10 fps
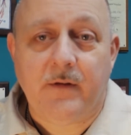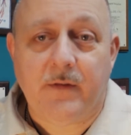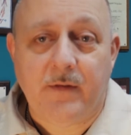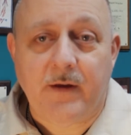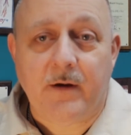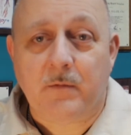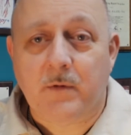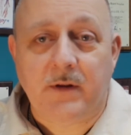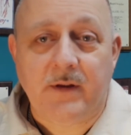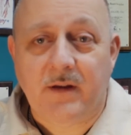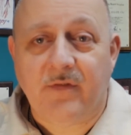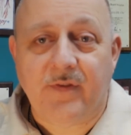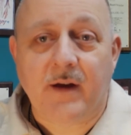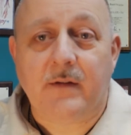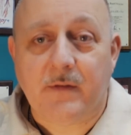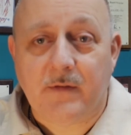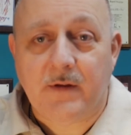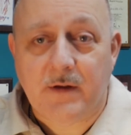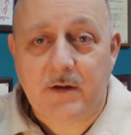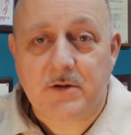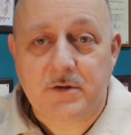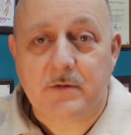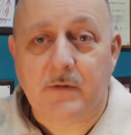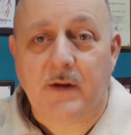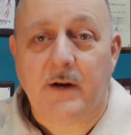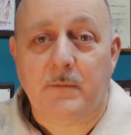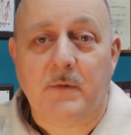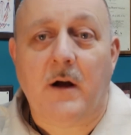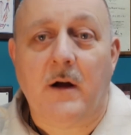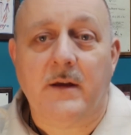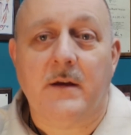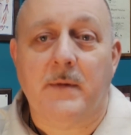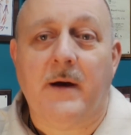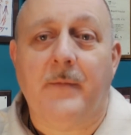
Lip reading: don't really affect the issues that I'm talking about.